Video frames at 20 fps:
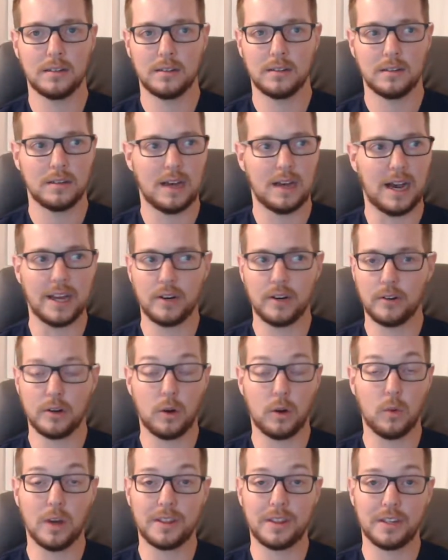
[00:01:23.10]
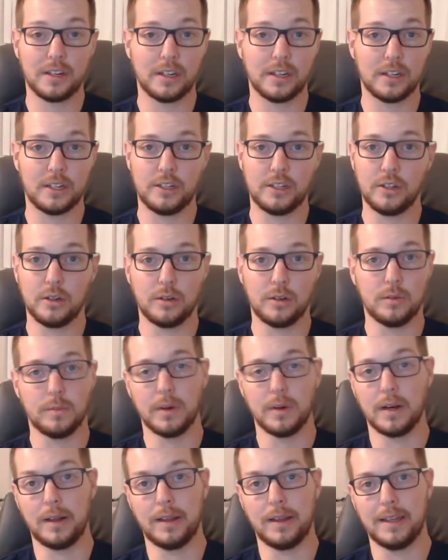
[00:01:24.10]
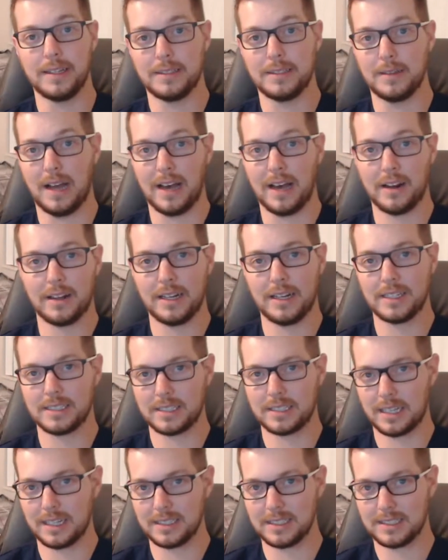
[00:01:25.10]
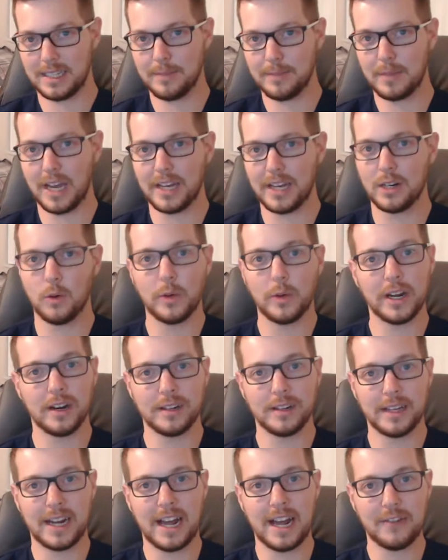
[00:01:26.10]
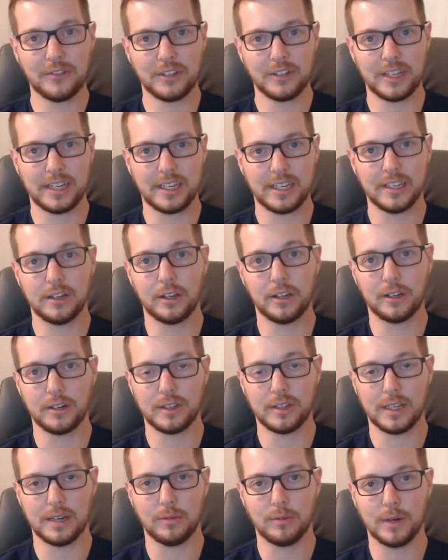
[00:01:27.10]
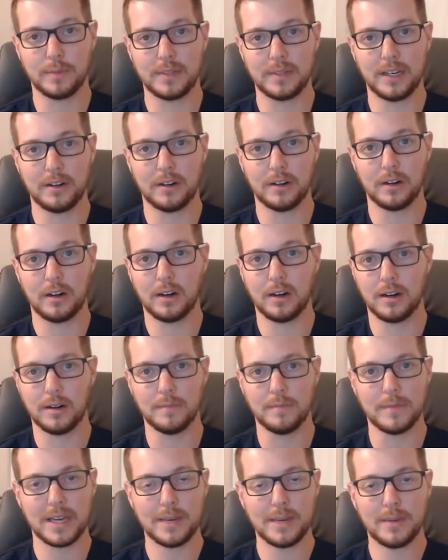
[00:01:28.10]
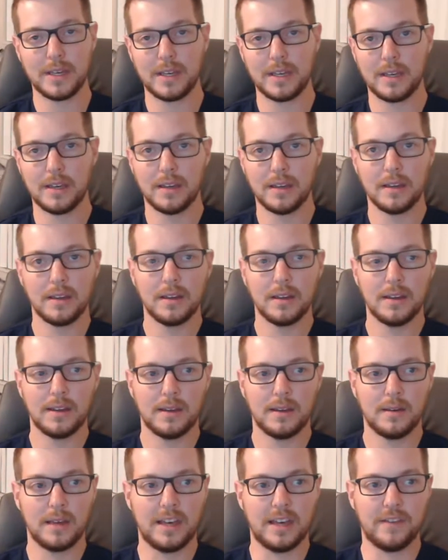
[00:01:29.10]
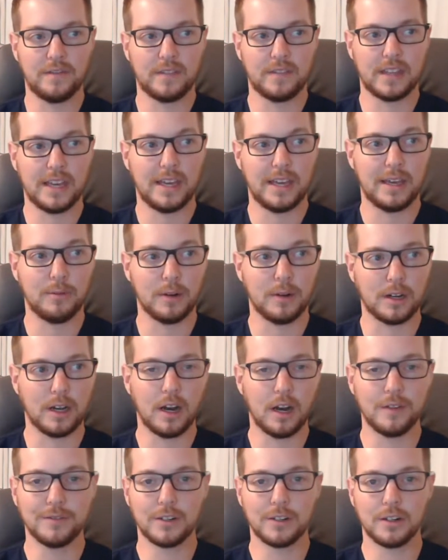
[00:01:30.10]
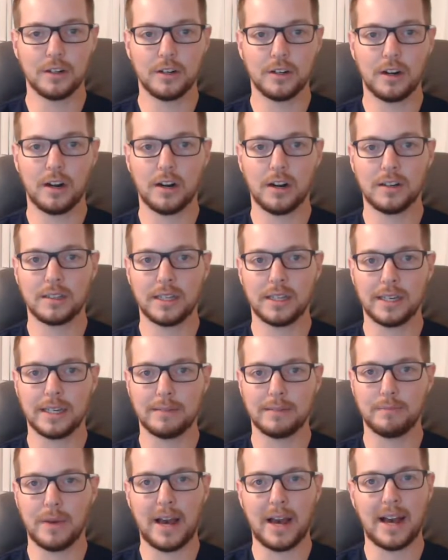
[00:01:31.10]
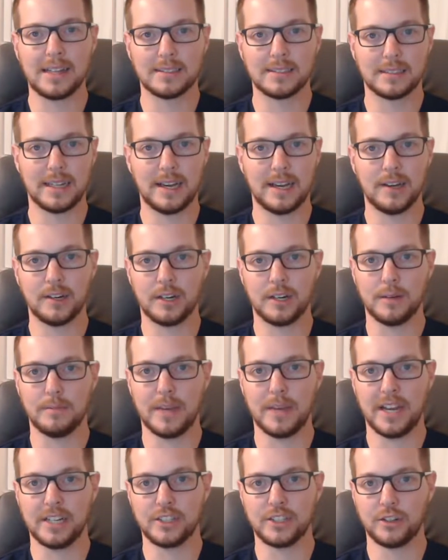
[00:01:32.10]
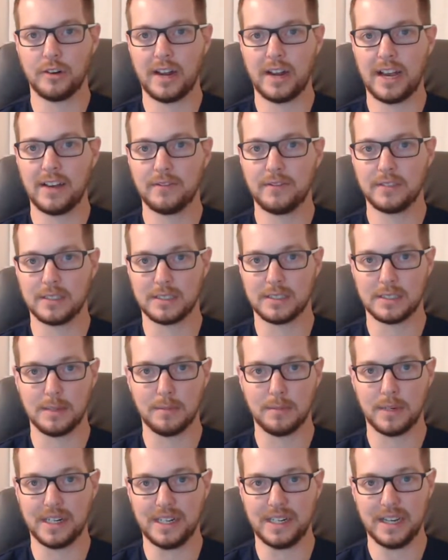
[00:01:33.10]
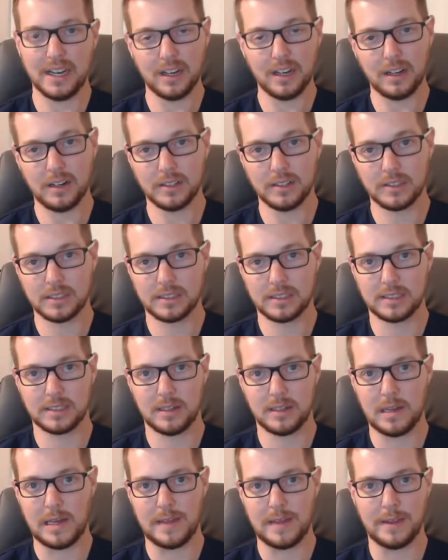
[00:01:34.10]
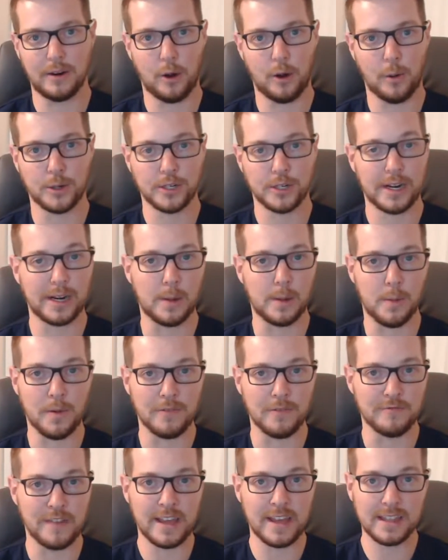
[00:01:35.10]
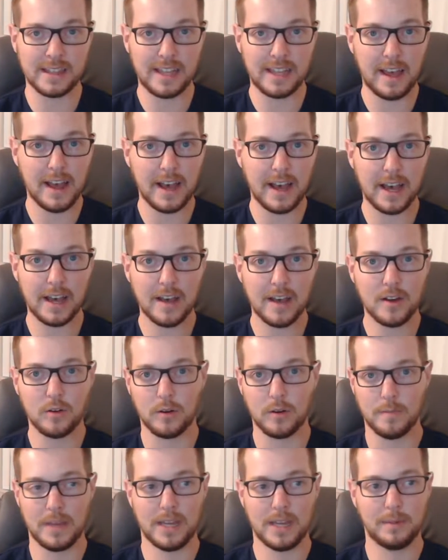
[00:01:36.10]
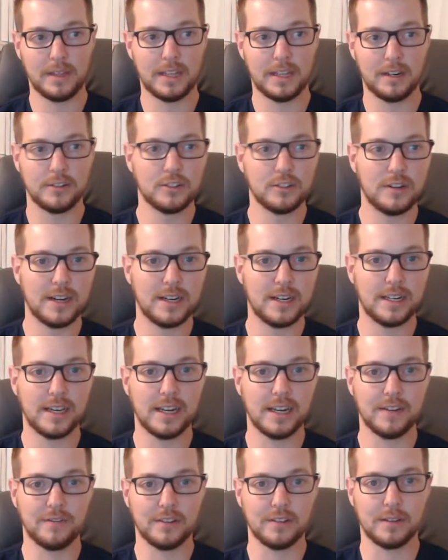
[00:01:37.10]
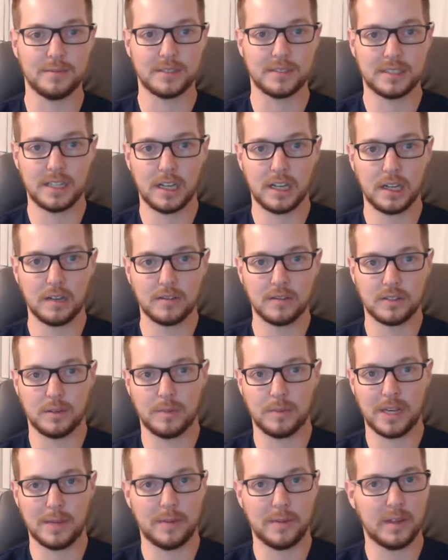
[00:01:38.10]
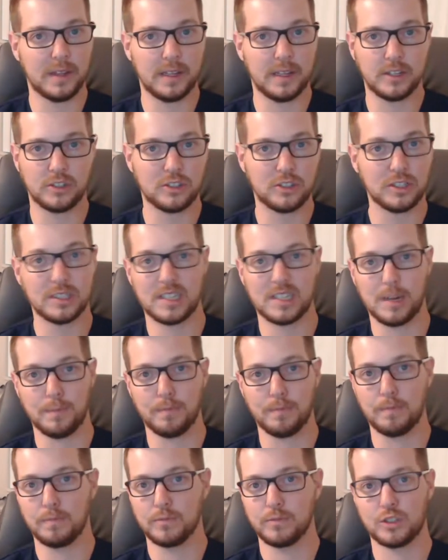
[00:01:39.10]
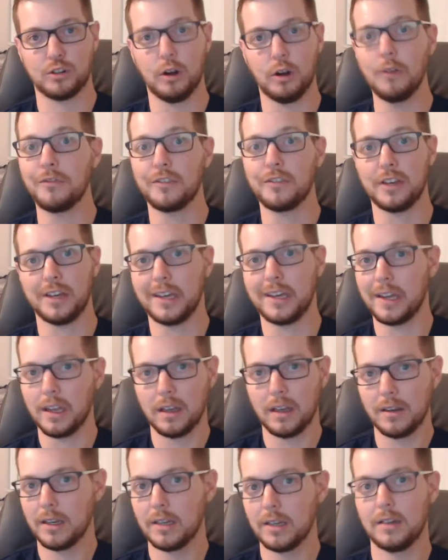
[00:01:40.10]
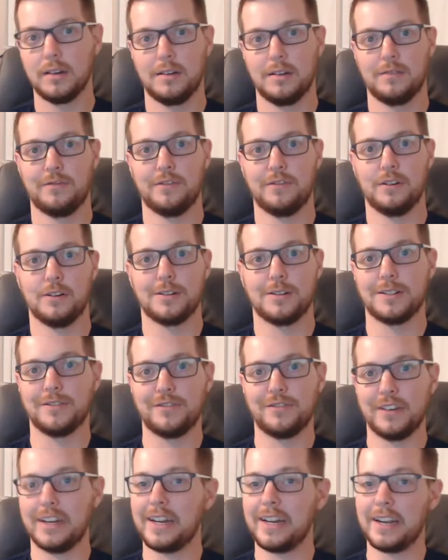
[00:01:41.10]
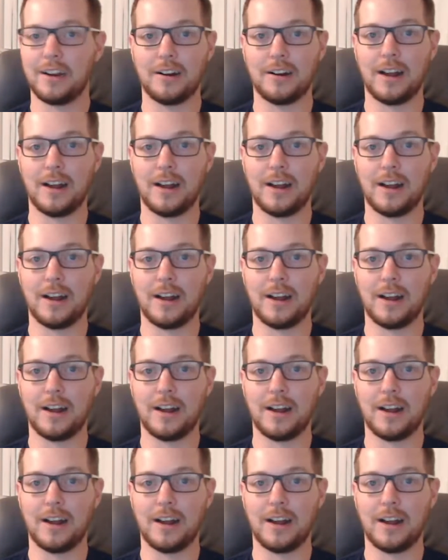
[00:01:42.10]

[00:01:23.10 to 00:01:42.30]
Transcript: I don't know what they're gonna do, but it I, it's. seemed kind of weird that after they killed her, they ripped out her heart. Maybe if they recover her heart, they can pass down her magecraft to somebody else, and they're trying to prevent that, or maybe they're trying to get it for themselves, or maybe it's just a trophy for defeating her.